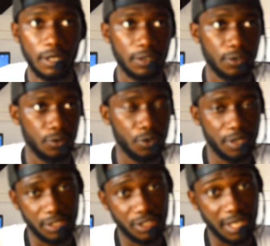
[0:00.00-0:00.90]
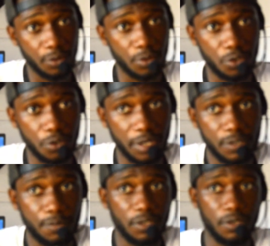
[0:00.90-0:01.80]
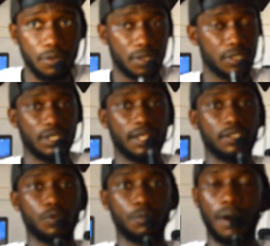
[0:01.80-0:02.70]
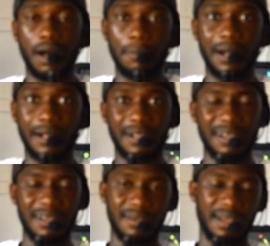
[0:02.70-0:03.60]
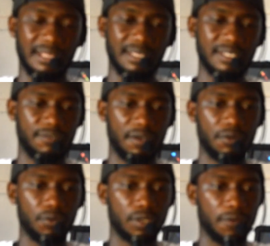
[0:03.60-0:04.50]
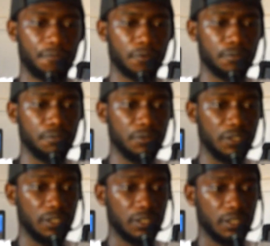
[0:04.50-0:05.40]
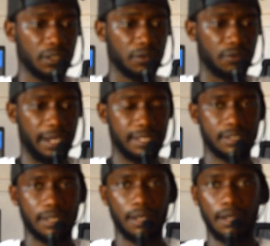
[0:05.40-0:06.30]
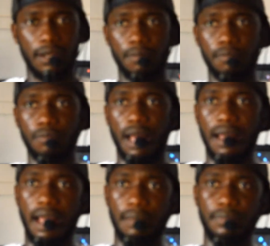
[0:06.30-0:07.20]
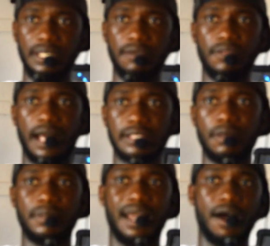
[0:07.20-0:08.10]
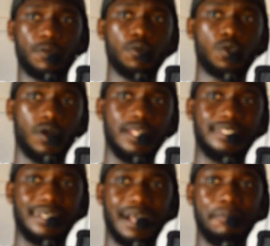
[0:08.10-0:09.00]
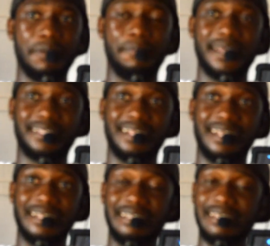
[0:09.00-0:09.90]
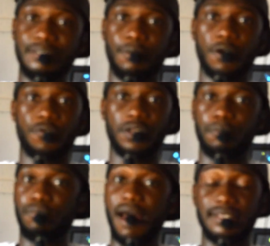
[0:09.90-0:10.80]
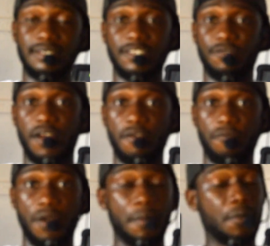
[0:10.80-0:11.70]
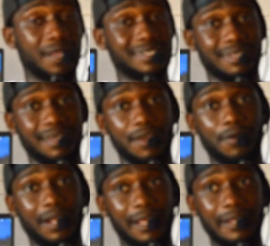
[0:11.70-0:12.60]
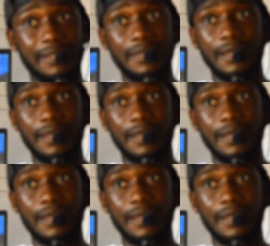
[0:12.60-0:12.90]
You can charge it with USB, you can charge it with power bank. I think it's very okay for me, right? I believe that maybe the output quality can be better than this, but for the price it is very fair. People can still hear you clearly.